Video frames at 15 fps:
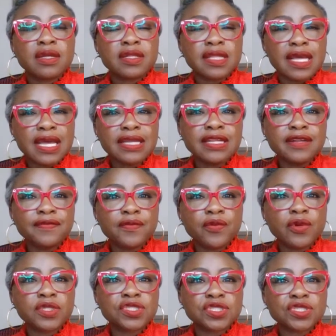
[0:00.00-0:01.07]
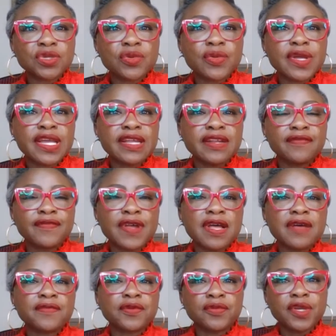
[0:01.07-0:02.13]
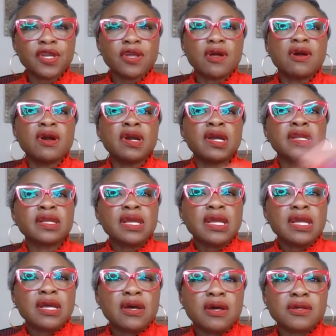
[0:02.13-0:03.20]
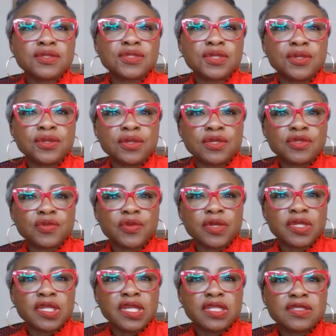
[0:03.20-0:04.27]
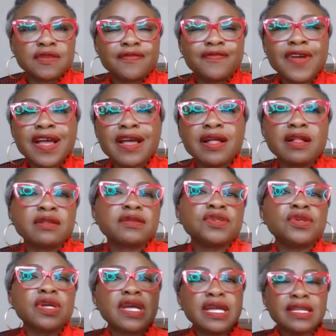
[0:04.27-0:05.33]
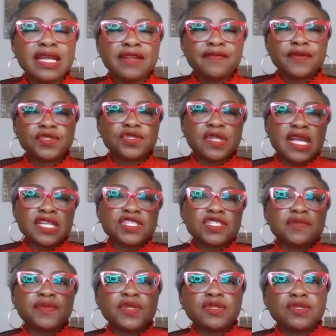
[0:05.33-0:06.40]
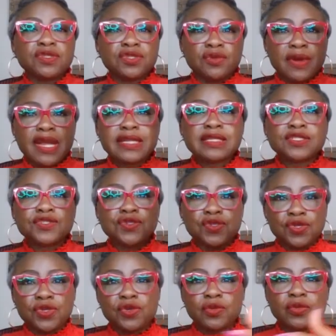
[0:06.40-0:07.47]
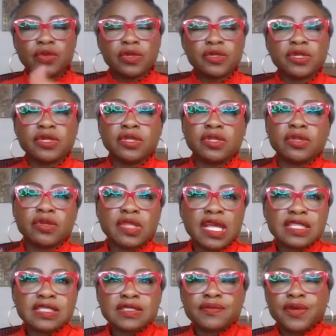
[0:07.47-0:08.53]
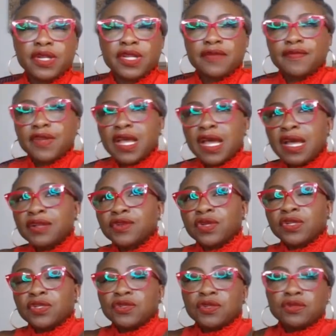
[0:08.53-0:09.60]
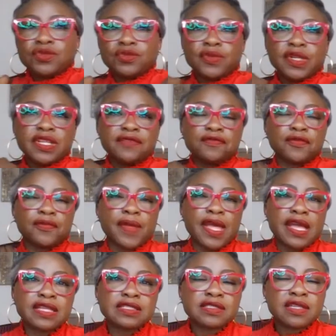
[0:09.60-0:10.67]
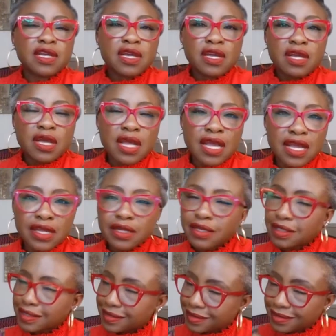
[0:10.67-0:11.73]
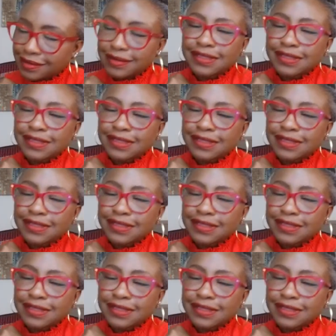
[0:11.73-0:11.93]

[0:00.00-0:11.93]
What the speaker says: the I-94 or just go ahead and file for green card? Also, does one need to file? I-94 should actually be granted to you. You know, but if not, you can do an info pass because